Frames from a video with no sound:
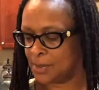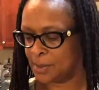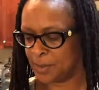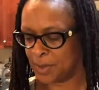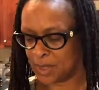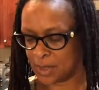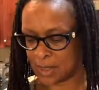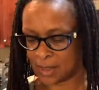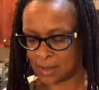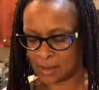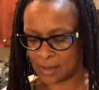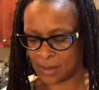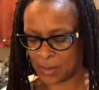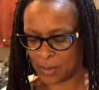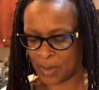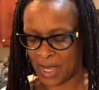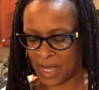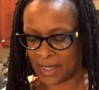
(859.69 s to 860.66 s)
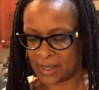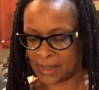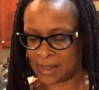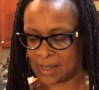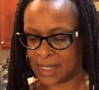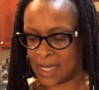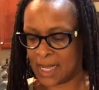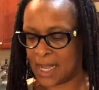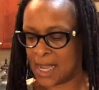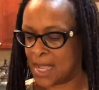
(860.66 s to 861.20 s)
let me text her back and
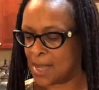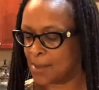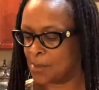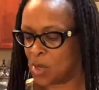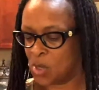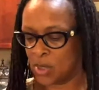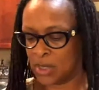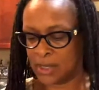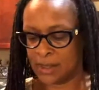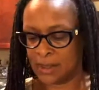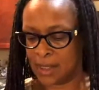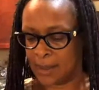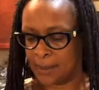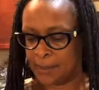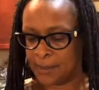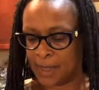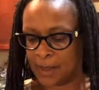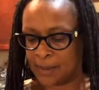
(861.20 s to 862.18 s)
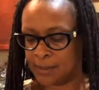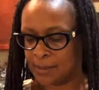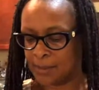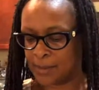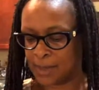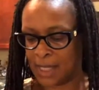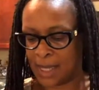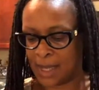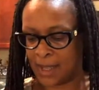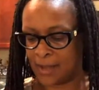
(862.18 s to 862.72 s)
say, I'm on, I'm, I'm
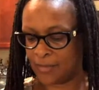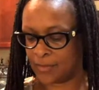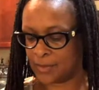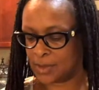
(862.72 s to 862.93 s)
live.